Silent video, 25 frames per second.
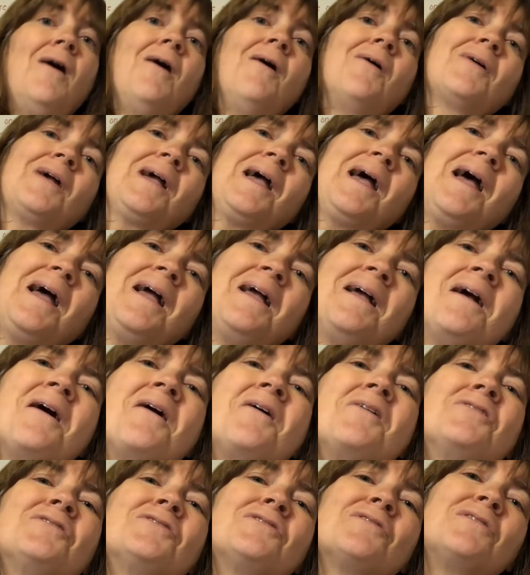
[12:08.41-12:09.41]
Okay,
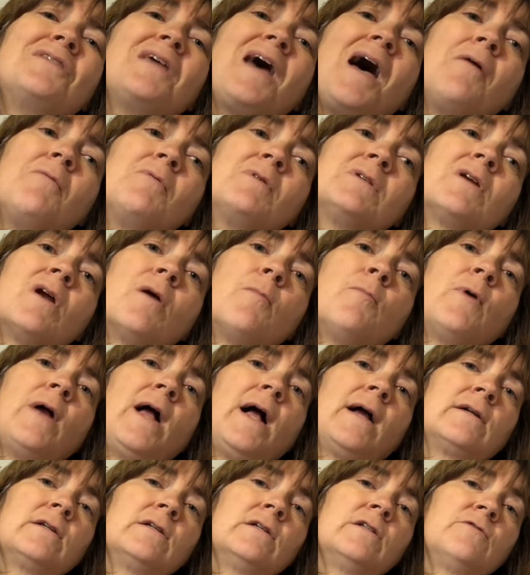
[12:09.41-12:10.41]
so that was our
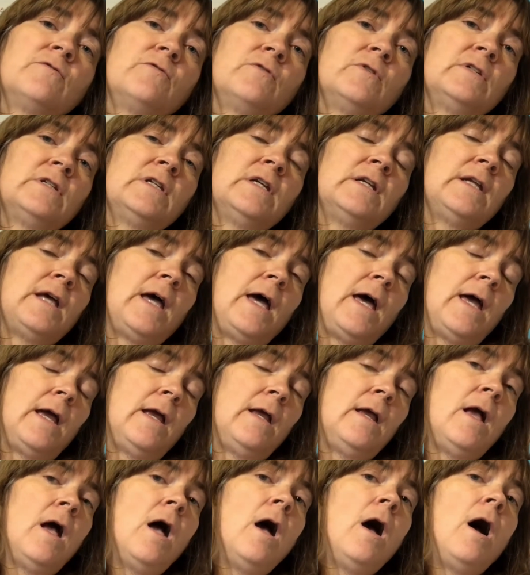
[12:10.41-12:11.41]
practice for
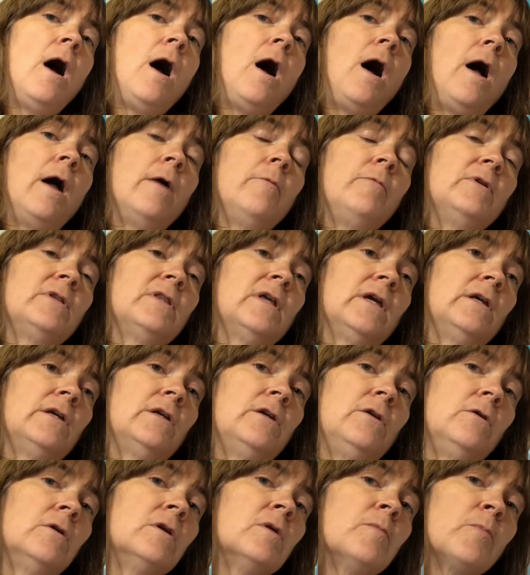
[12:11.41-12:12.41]
today. I would
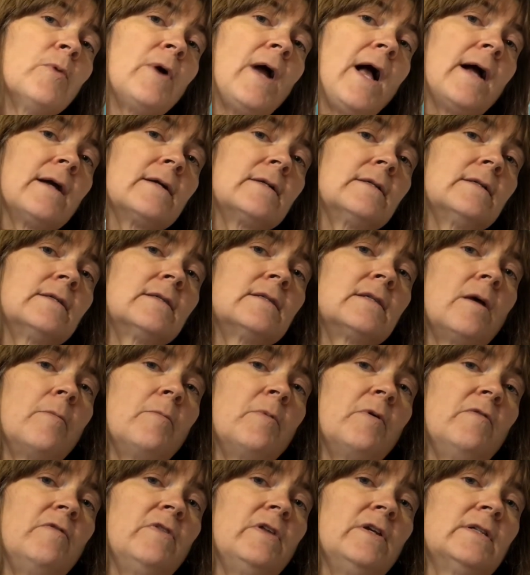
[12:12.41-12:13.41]
like you to practice
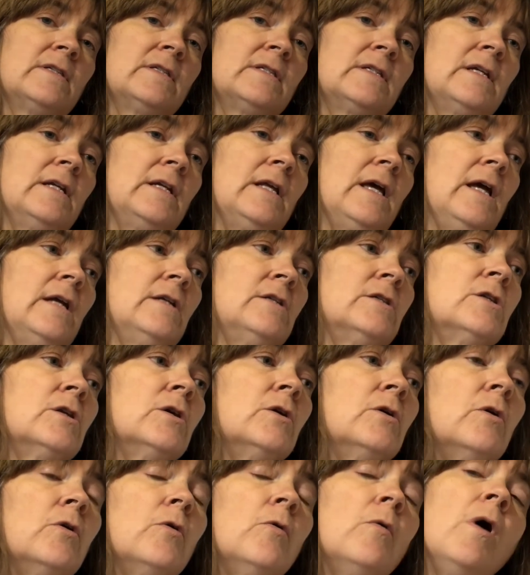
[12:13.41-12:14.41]
some of this today
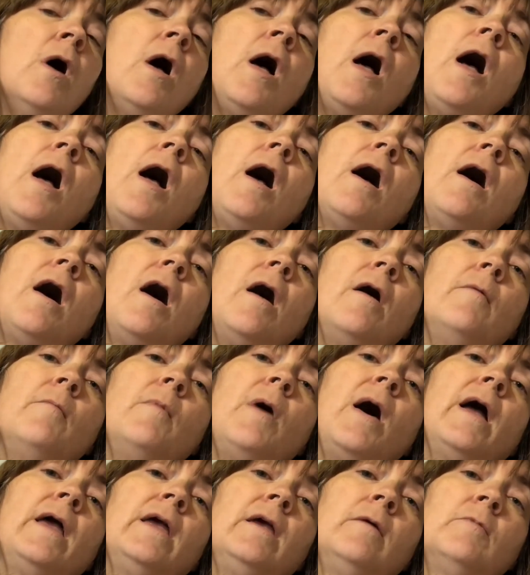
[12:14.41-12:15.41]
too.
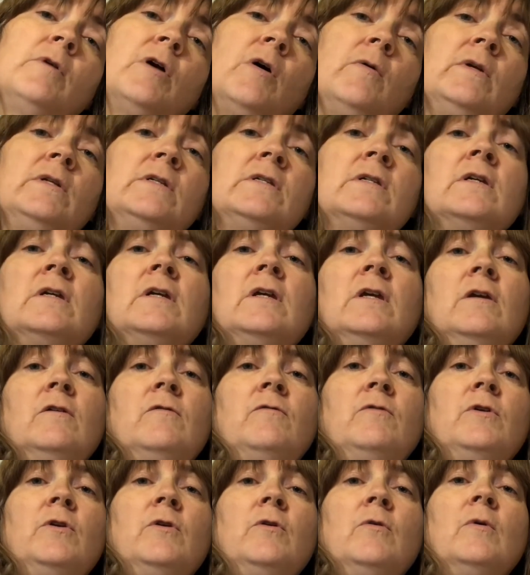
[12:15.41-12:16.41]
I am going to
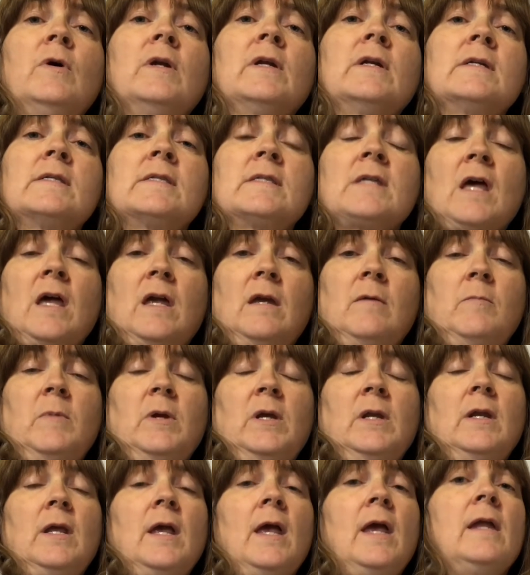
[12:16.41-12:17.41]
give you an
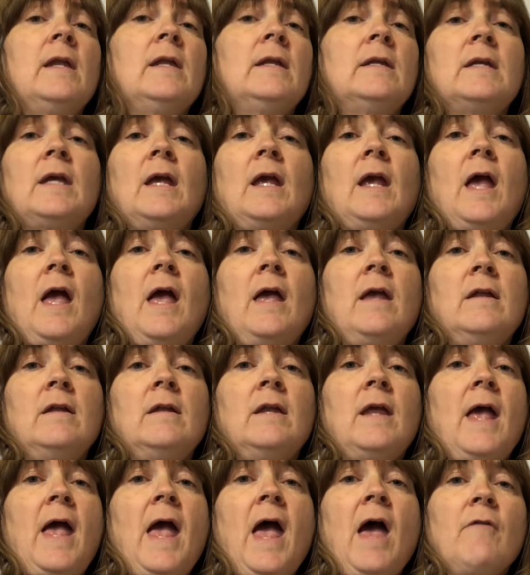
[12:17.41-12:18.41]
assignment, and
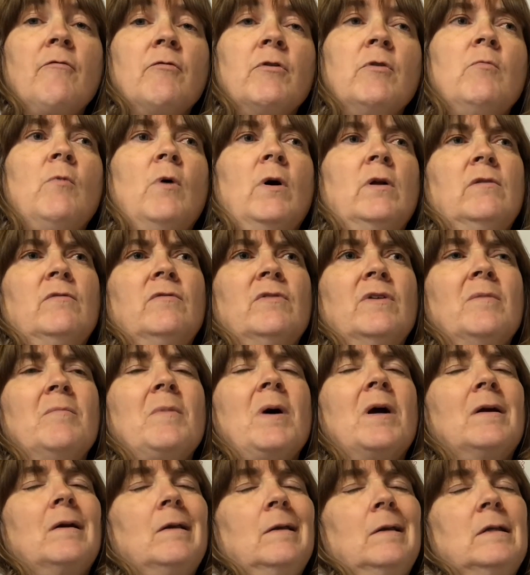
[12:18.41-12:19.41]
in every one of them,
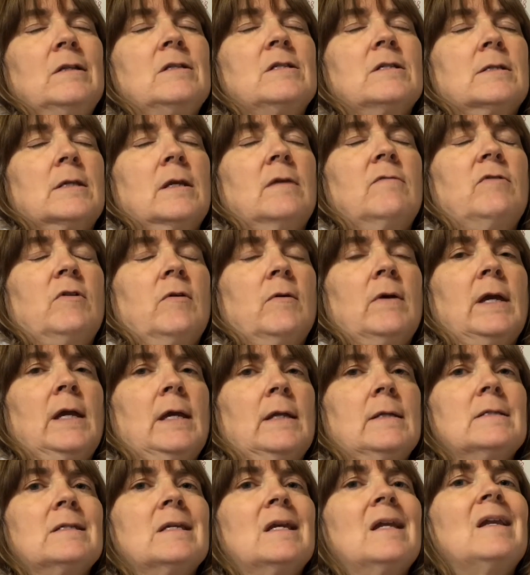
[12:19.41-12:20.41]
I'm going to just give you a
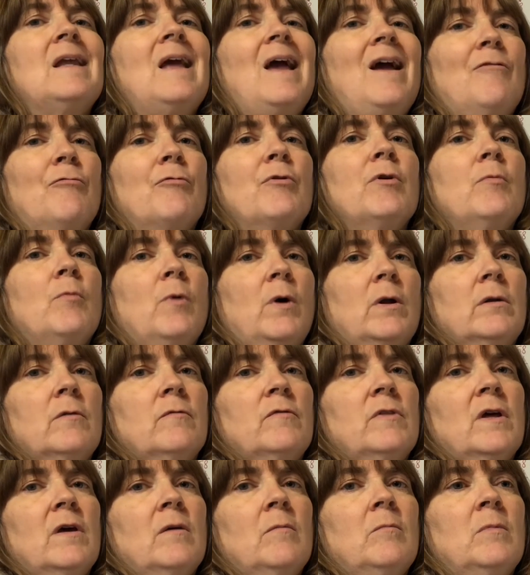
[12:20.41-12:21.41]
hint. In every one
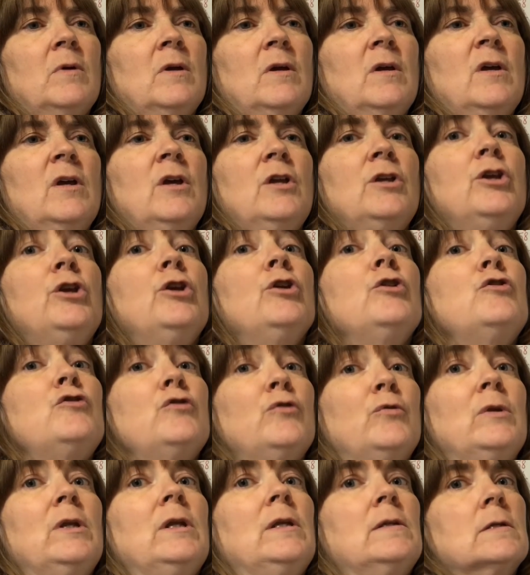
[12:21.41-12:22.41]
of them, you
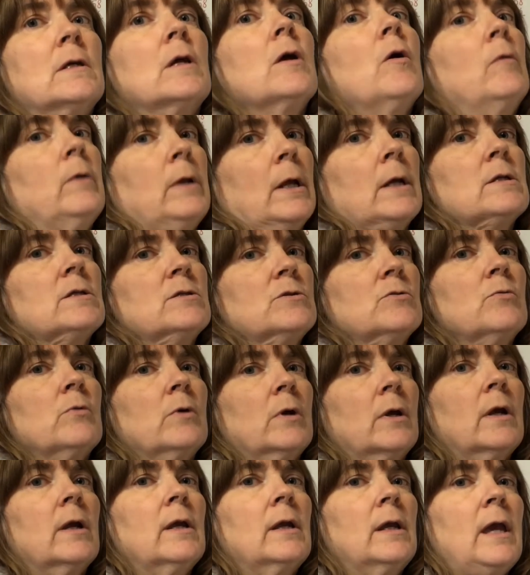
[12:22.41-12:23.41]
do need to go next
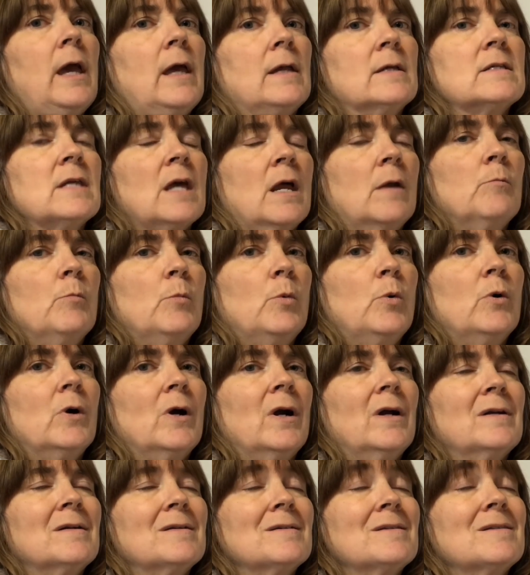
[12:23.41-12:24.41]
door and get 10
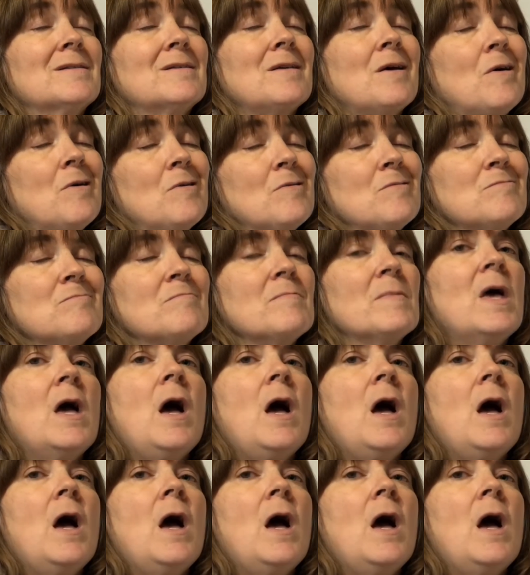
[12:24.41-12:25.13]
more. So